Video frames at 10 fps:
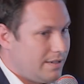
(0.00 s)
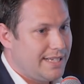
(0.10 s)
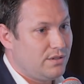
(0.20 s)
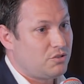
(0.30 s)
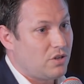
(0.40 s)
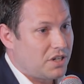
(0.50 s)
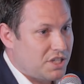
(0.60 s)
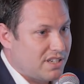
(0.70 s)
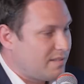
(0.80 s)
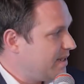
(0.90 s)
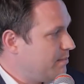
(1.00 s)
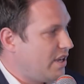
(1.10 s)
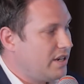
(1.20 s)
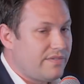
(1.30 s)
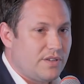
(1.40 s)
Deal structure. I've been
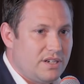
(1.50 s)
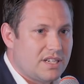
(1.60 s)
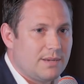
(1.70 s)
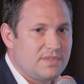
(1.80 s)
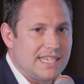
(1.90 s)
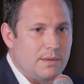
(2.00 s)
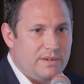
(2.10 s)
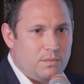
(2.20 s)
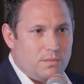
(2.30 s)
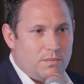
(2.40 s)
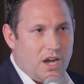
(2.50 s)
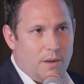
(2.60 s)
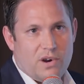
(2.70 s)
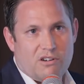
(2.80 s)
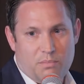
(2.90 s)
burnt a few times here.
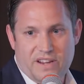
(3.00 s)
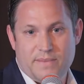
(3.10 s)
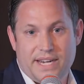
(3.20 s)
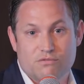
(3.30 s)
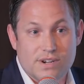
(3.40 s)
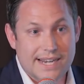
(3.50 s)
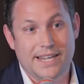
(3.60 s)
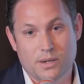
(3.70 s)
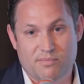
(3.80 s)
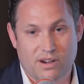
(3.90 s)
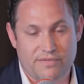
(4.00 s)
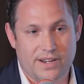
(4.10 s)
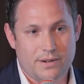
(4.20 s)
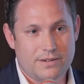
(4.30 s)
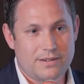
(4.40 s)
Where Uplift made a really good
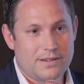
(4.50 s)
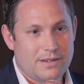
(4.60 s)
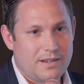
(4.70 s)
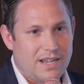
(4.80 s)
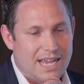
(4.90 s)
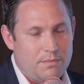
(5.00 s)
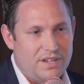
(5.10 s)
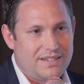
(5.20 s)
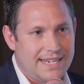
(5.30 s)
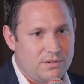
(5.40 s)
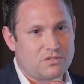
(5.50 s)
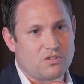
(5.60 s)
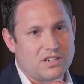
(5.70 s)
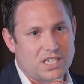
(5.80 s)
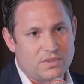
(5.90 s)
profit, and the deal
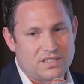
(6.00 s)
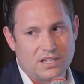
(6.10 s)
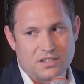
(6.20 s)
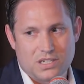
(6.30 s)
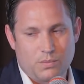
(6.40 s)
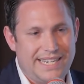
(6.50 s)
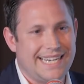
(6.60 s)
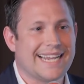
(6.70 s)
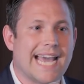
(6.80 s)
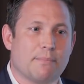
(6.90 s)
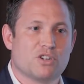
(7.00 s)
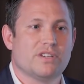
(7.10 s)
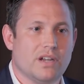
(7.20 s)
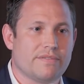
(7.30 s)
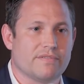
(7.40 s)
structure was such that we didn't
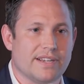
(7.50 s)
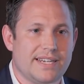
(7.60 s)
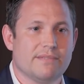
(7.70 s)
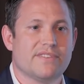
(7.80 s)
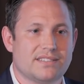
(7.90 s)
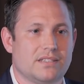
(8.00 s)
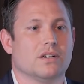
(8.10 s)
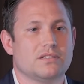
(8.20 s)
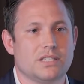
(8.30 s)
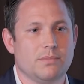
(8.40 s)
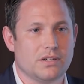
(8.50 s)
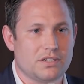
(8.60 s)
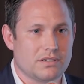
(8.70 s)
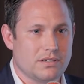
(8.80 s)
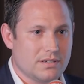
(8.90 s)
capture enough of it, and the investor got too
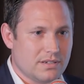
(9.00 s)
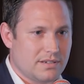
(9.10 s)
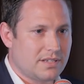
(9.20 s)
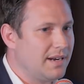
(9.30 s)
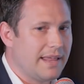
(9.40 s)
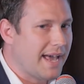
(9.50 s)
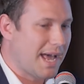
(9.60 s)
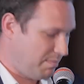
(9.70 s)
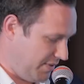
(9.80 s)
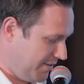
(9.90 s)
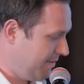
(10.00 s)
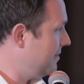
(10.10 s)
much. Don't let that happen.